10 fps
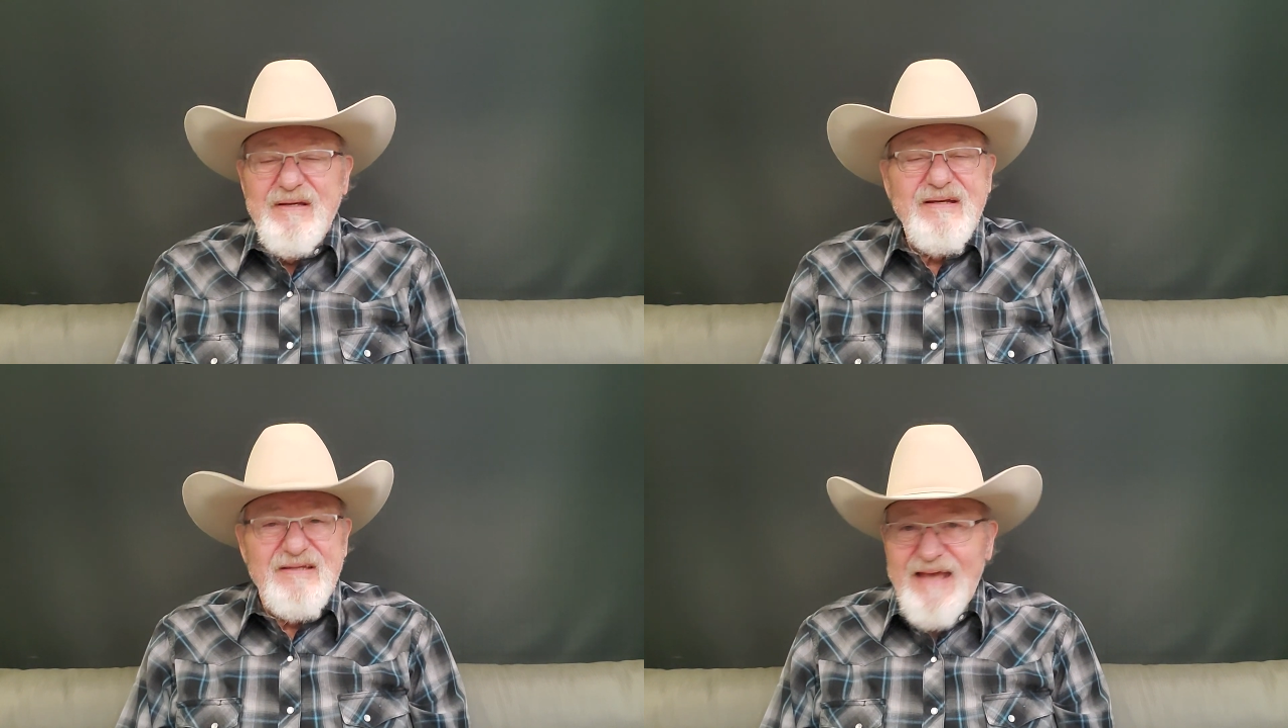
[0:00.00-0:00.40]

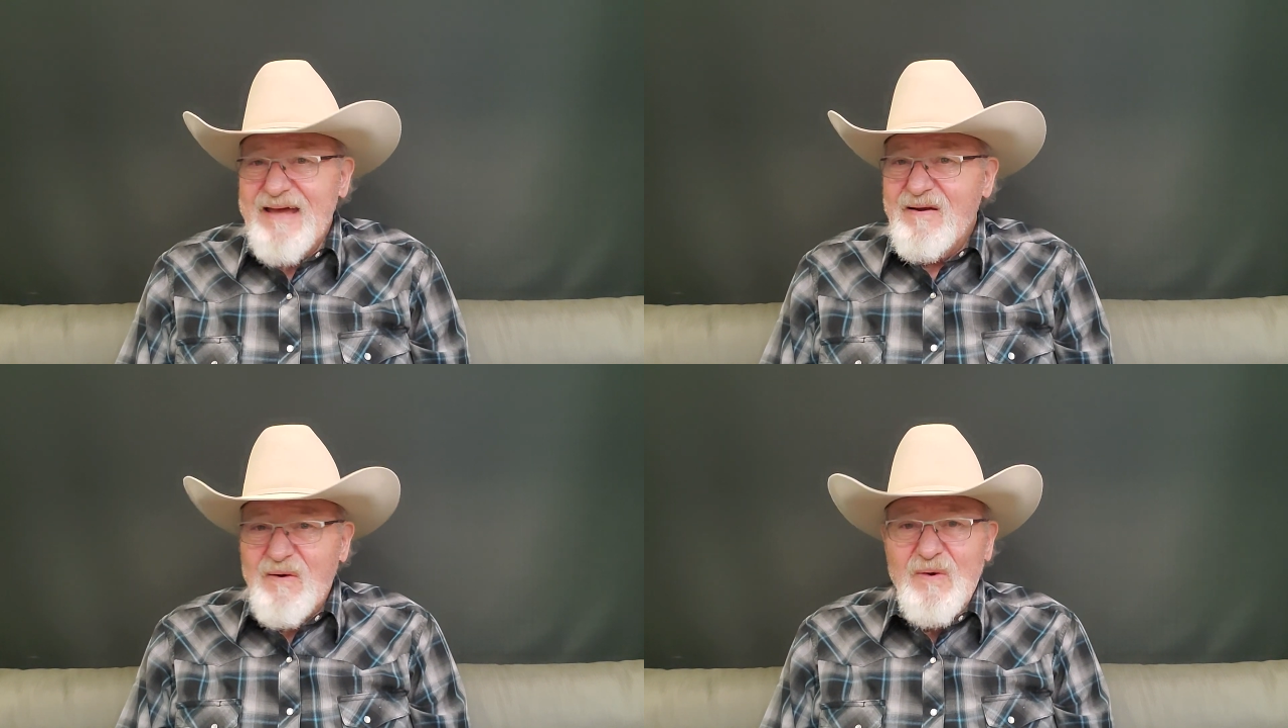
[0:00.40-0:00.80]
is
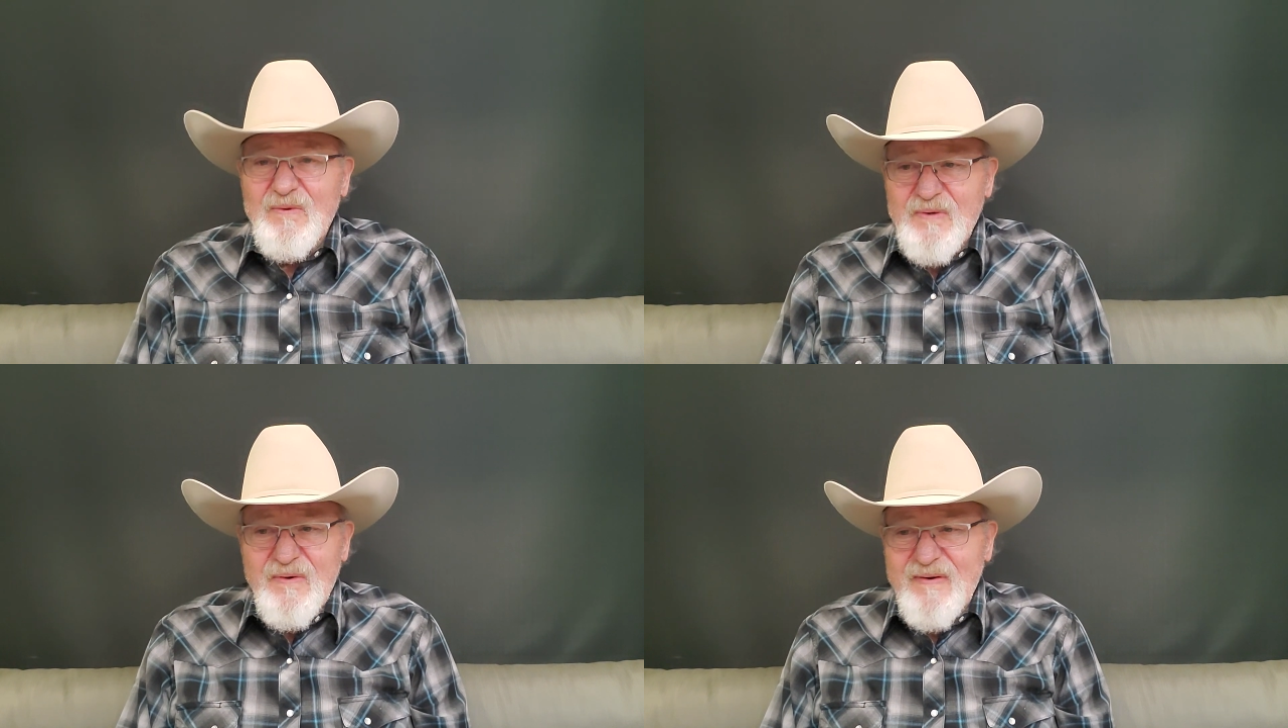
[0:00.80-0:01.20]
that
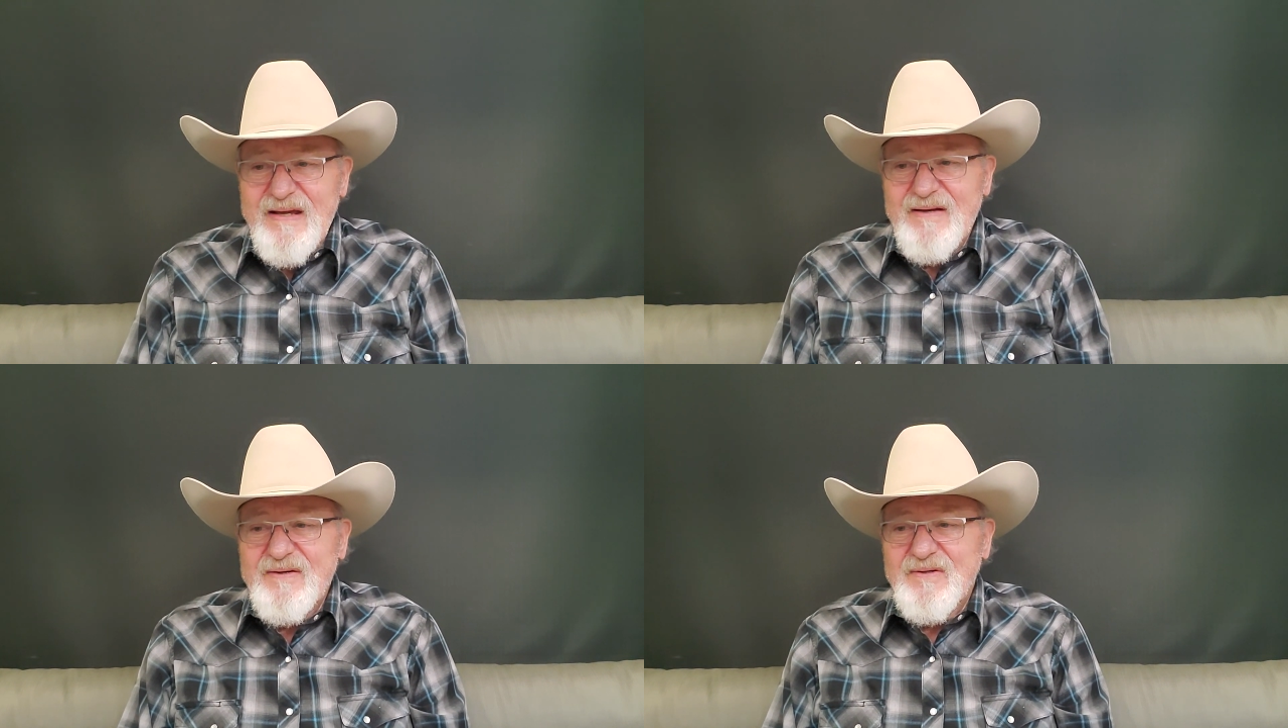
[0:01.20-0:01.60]
all there
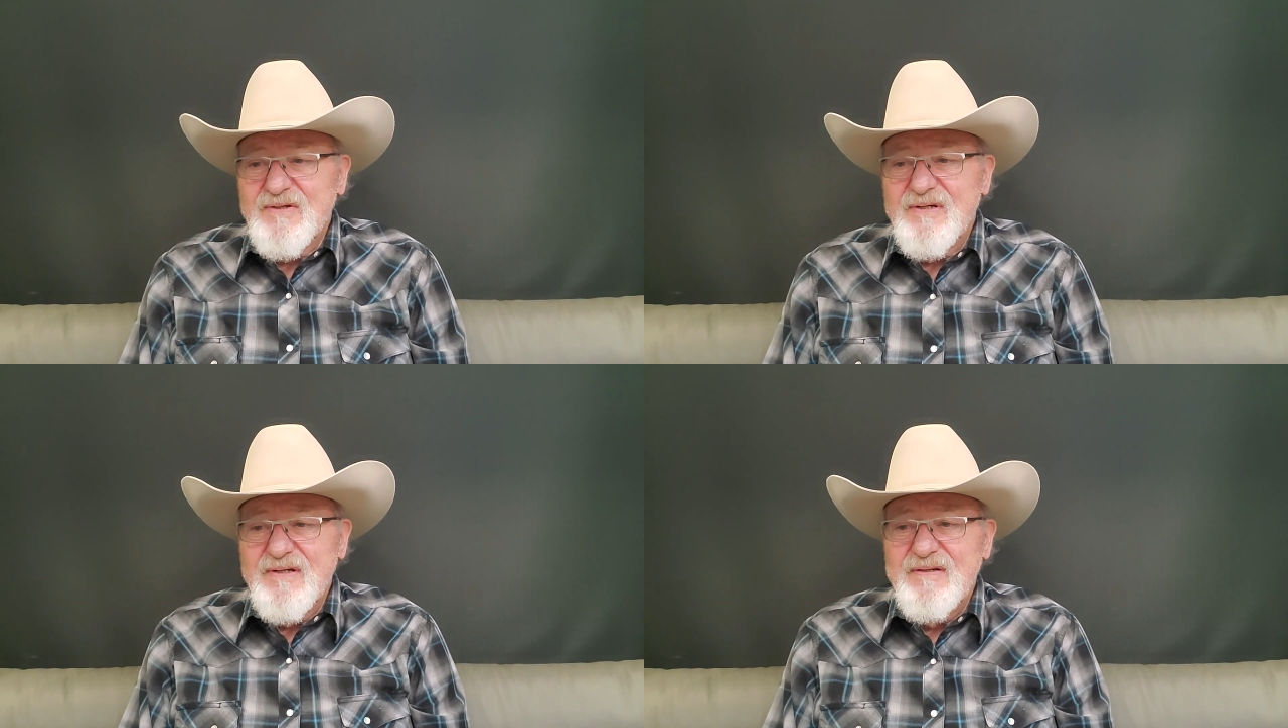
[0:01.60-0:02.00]

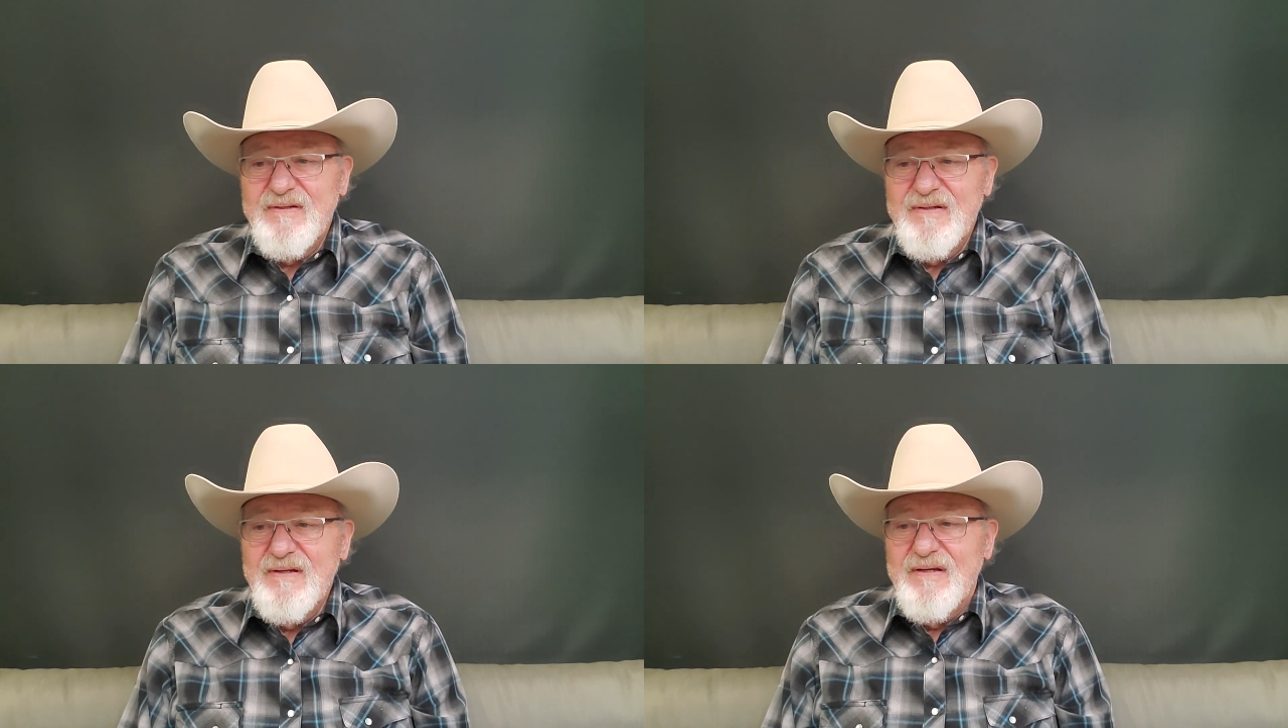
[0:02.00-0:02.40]
is
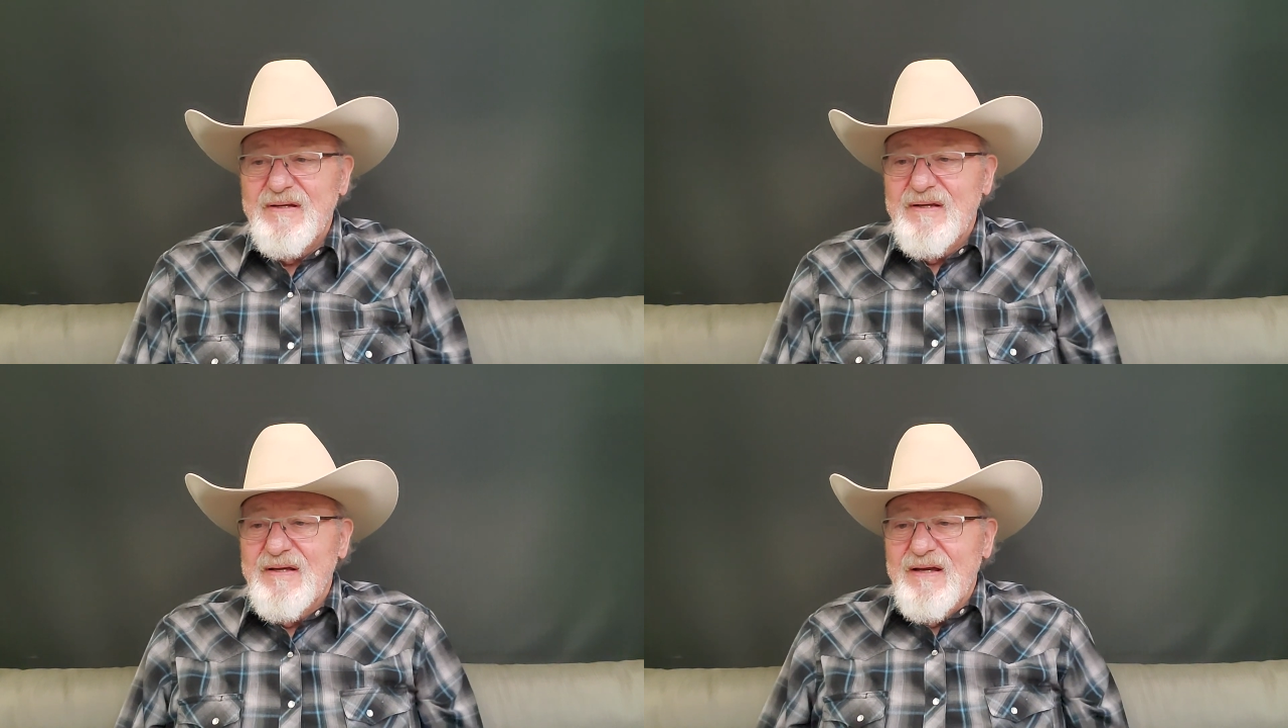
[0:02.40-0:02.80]

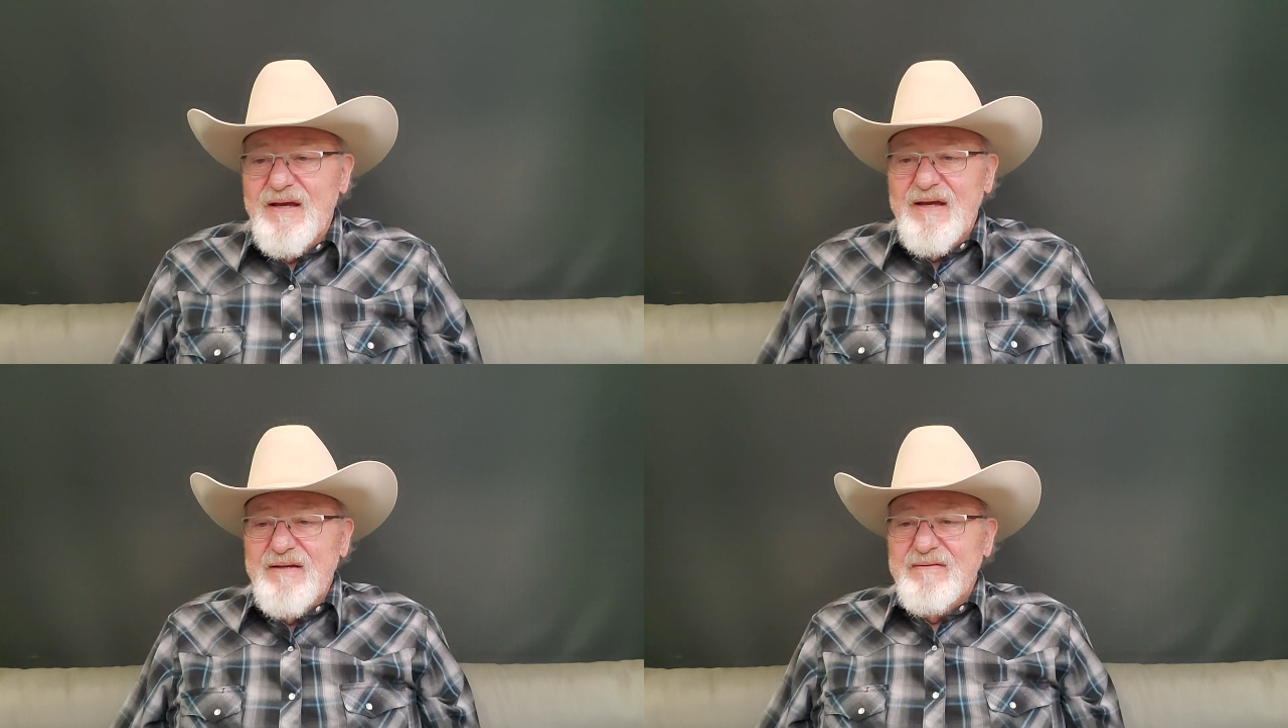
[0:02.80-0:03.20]

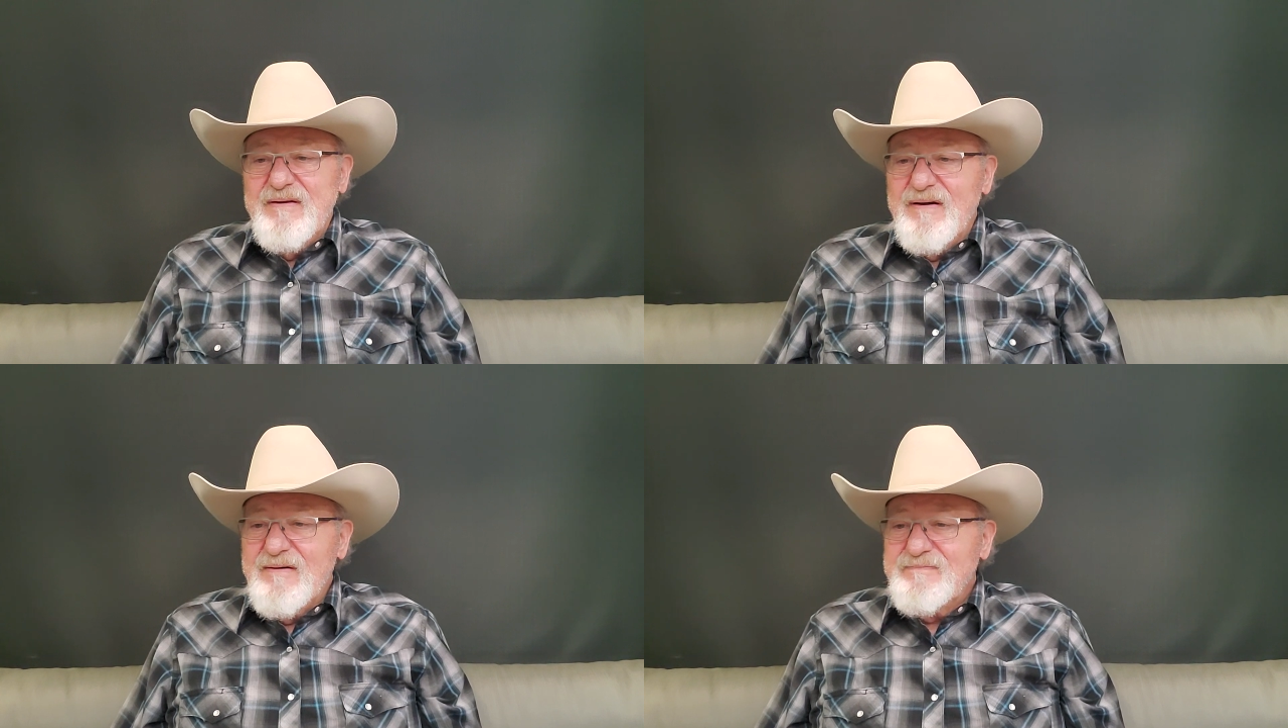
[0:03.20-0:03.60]

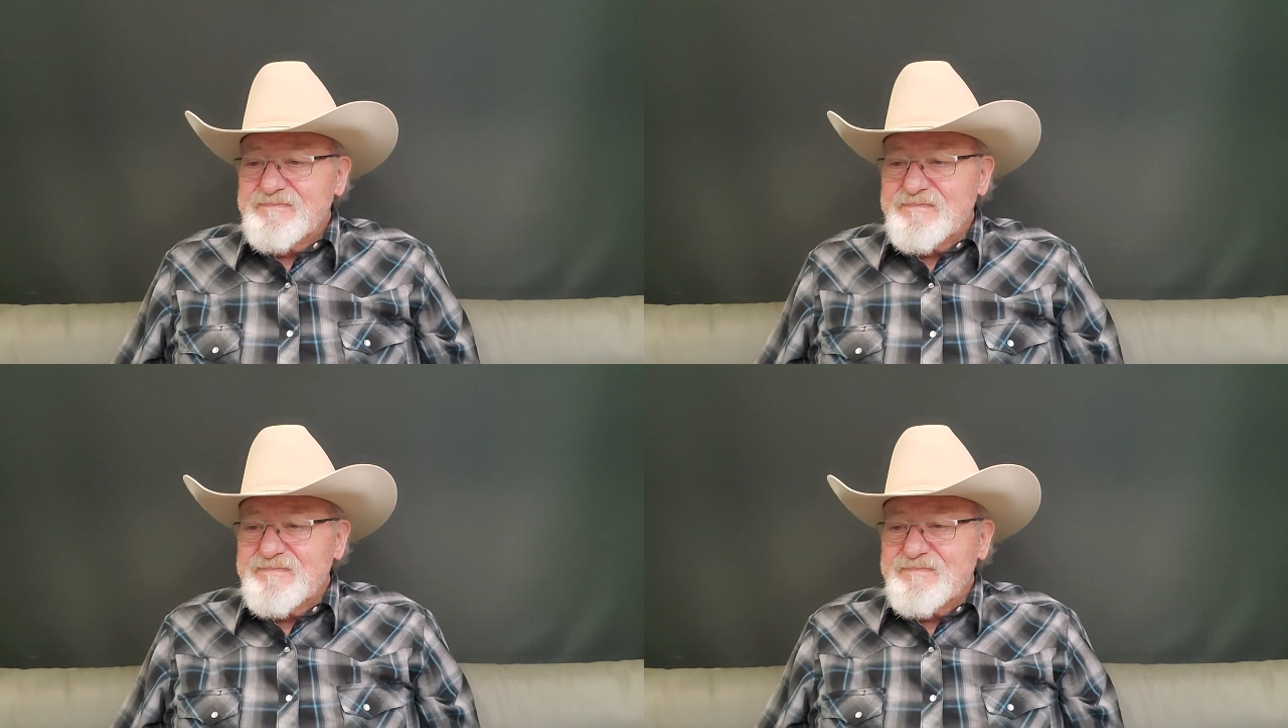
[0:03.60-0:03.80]
and uh,